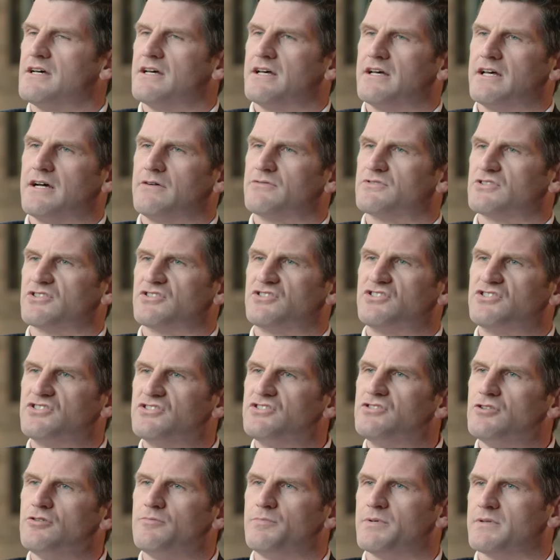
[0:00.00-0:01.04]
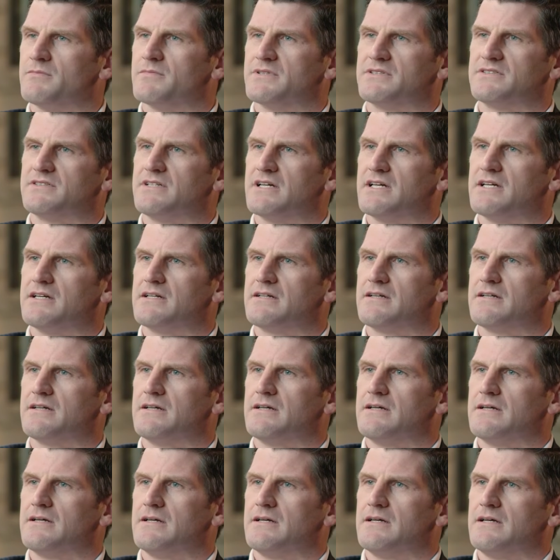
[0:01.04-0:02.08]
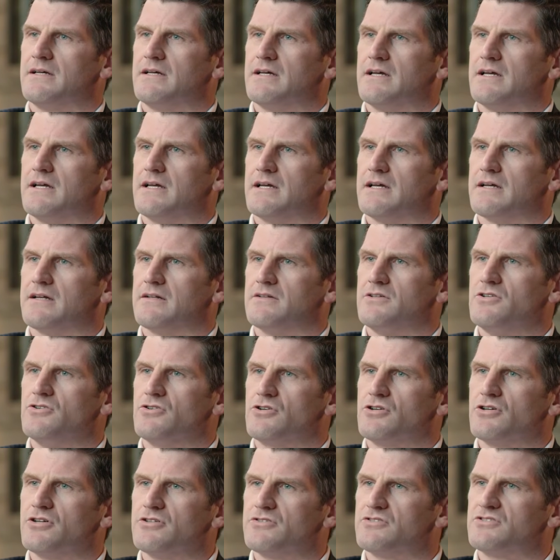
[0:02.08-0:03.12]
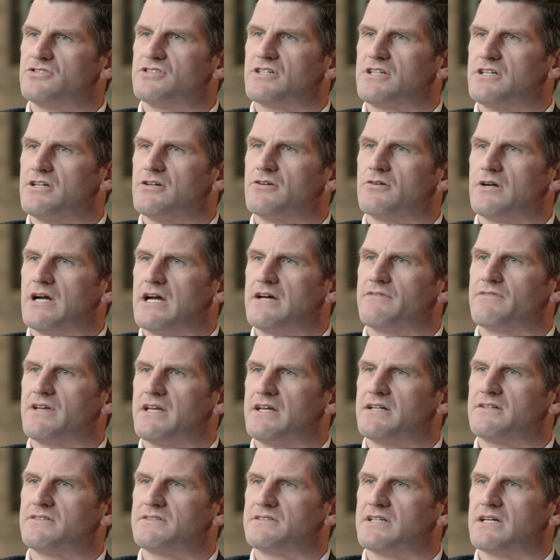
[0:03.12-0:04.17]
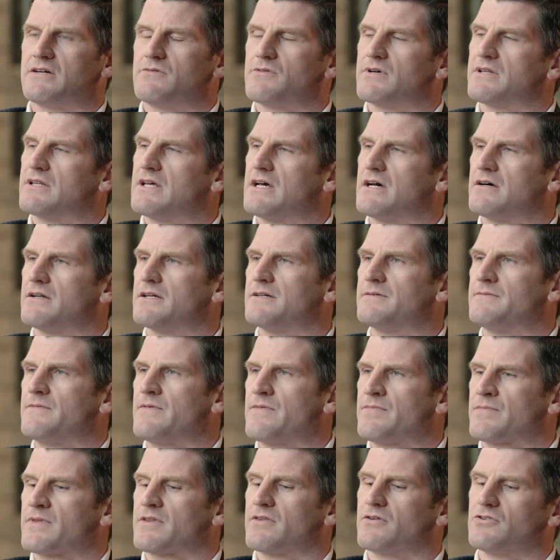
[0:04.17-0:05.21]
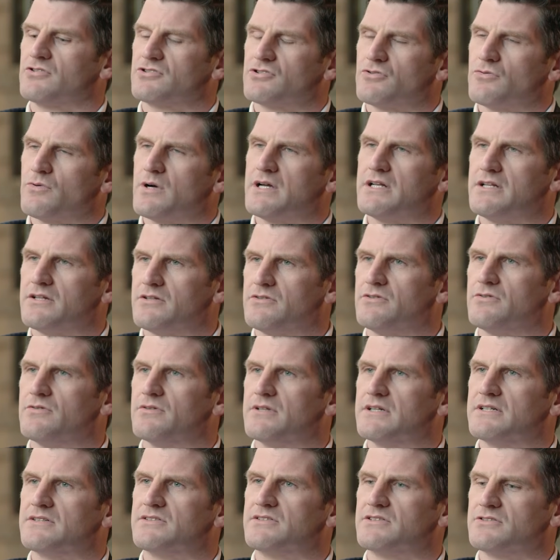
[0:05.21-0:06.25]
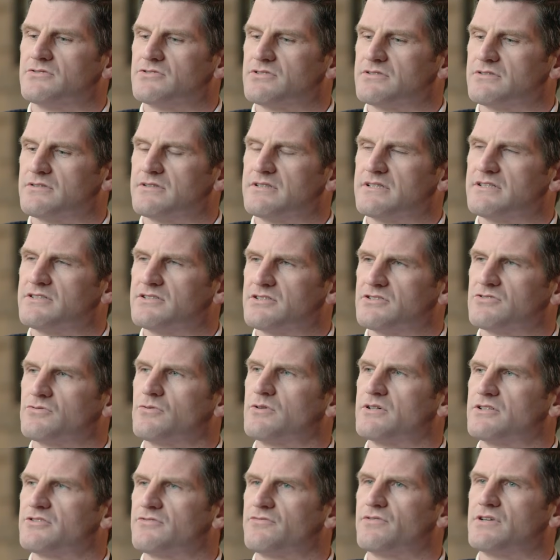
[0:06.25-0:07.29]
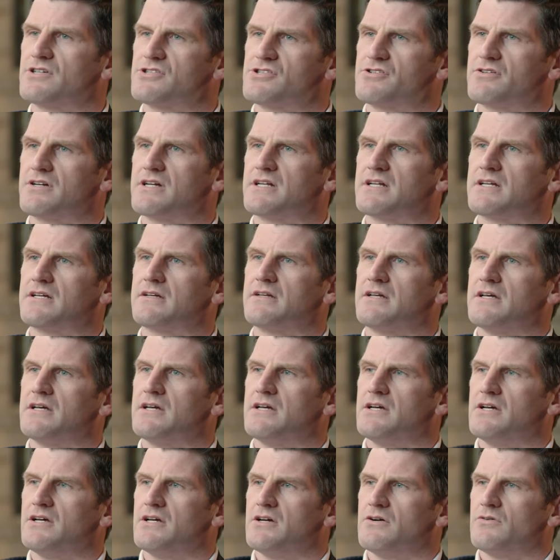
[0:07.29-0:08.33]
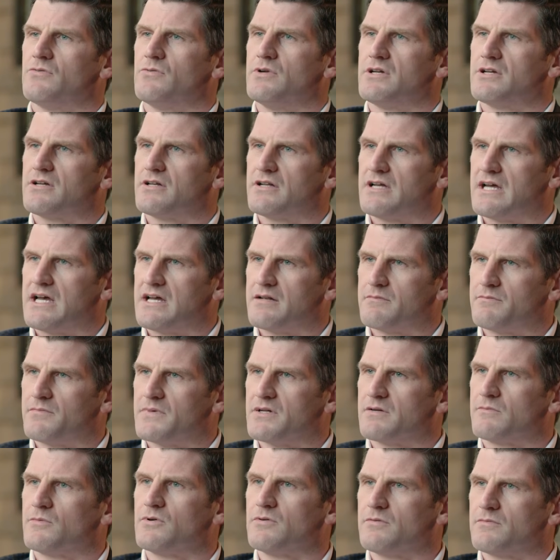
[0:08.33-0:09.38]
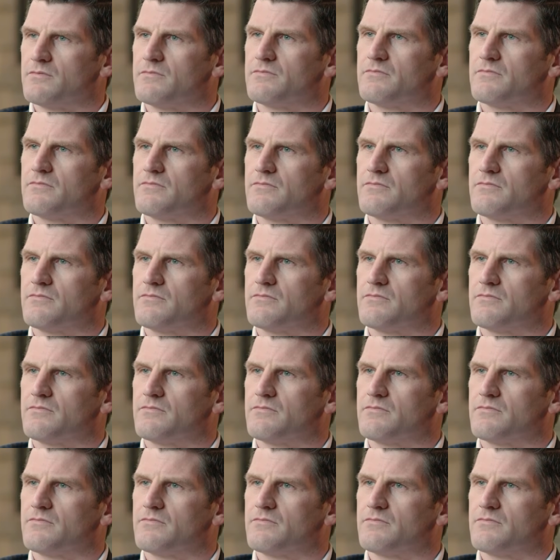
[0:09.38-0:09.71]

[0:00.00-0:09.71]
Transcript: That was a stupid mistake. And you couldn't secure Afghanistan without it. There's a way to do this. And this is where it's frustrating. We could have had minimal